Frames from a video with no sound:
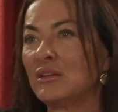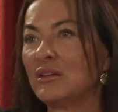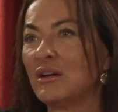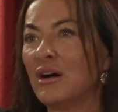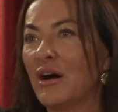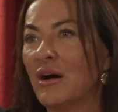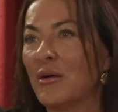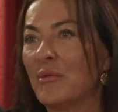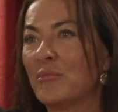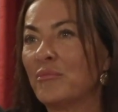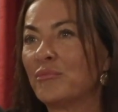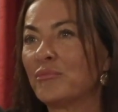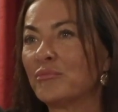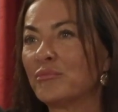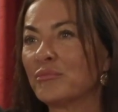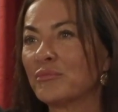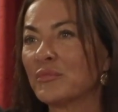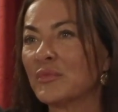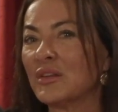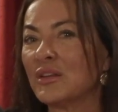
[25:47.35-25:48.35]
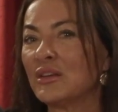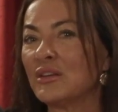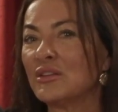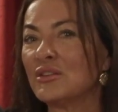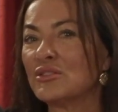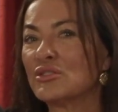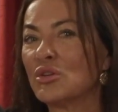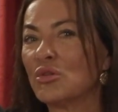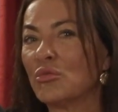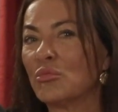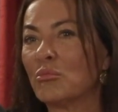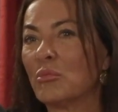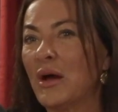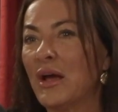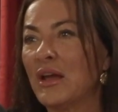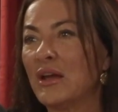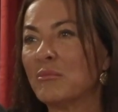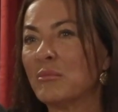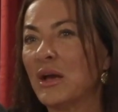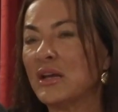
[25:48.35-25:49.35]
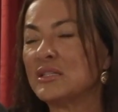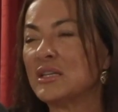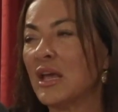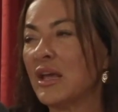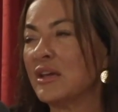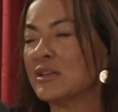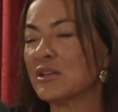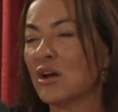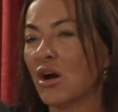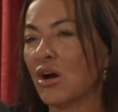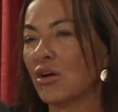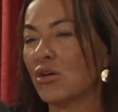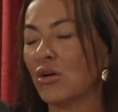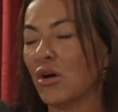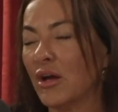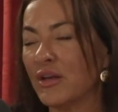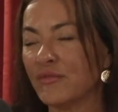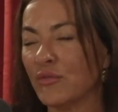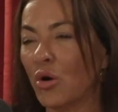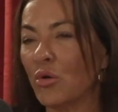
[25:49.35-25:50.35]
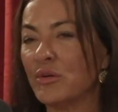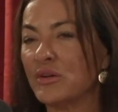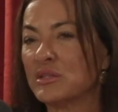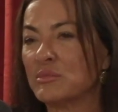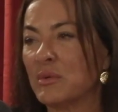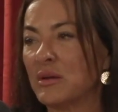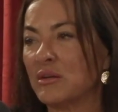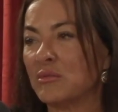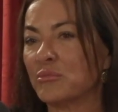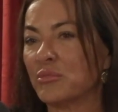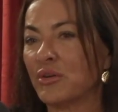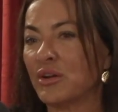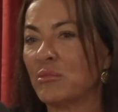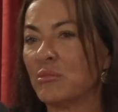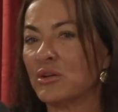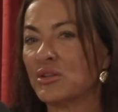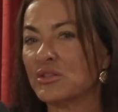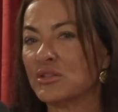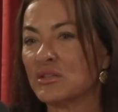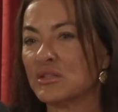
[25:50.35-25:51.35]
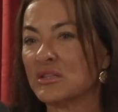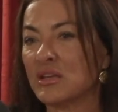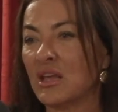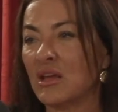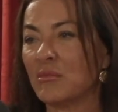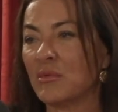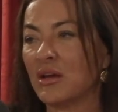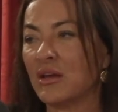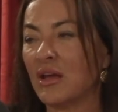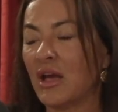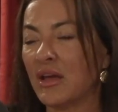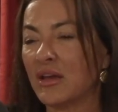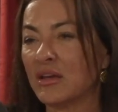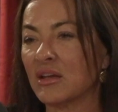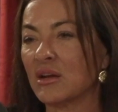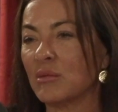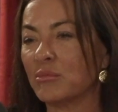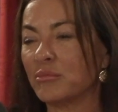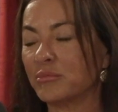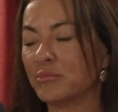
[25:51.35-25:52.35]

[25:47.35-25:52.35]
Um, so my days have always been pretty much the same. I get up